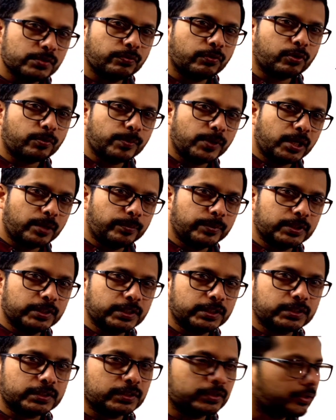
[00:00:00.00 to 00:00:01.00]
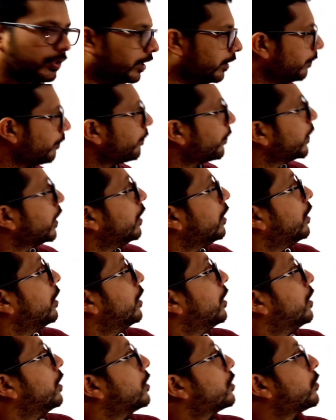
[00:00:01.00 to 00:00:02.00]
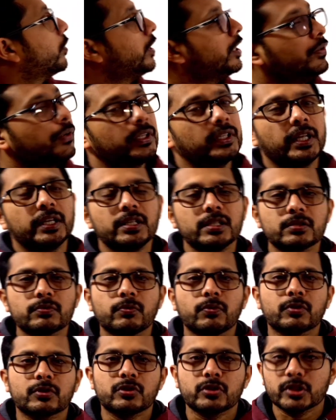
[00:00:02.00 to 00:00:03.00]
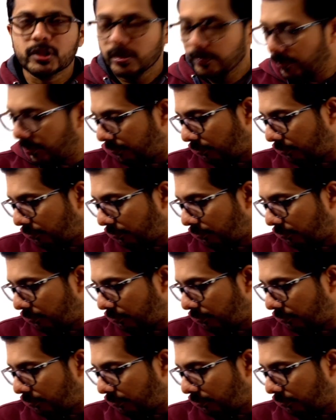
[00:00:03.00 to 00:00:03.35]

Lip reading: formula method. Okay, so anyway, that is for question number